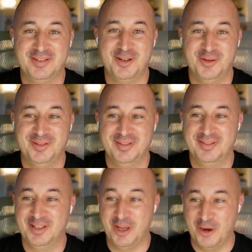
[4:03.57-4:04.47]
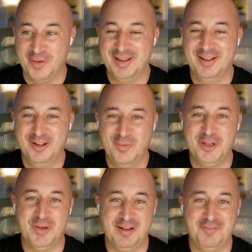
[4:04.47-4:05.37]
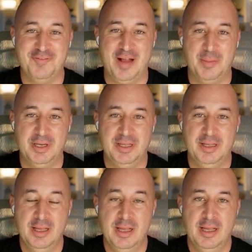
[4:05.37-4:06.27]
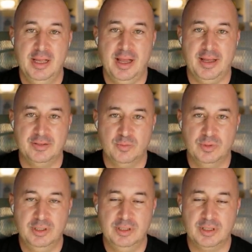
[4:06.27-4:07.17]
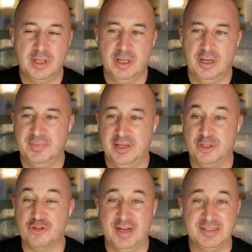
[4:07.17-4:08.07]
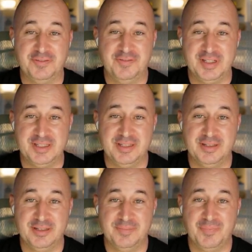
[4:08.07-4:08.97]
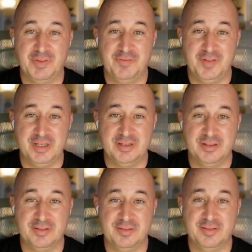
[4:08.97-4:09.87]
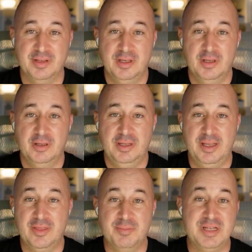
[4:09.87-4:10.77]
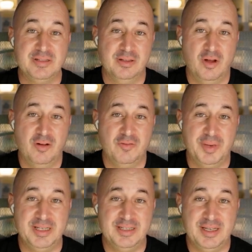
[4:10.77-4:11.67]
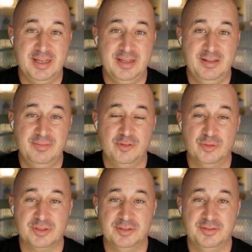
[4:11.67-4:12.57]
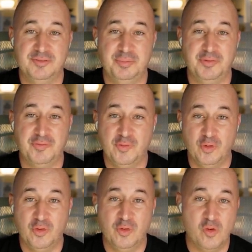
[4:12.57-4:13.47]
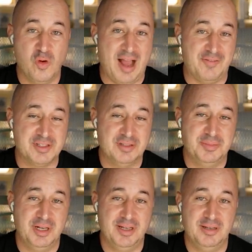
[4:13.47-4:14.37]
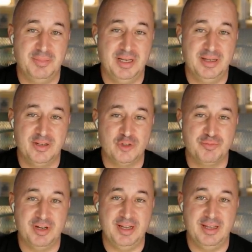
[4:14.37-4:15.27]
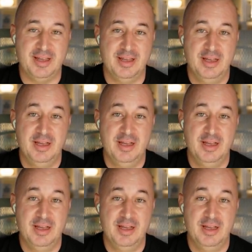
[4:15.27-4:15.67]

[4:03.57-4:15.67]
goals going when you have family and work. I try to fit in fitness in the middle of my day, sort of before or after my lunch break.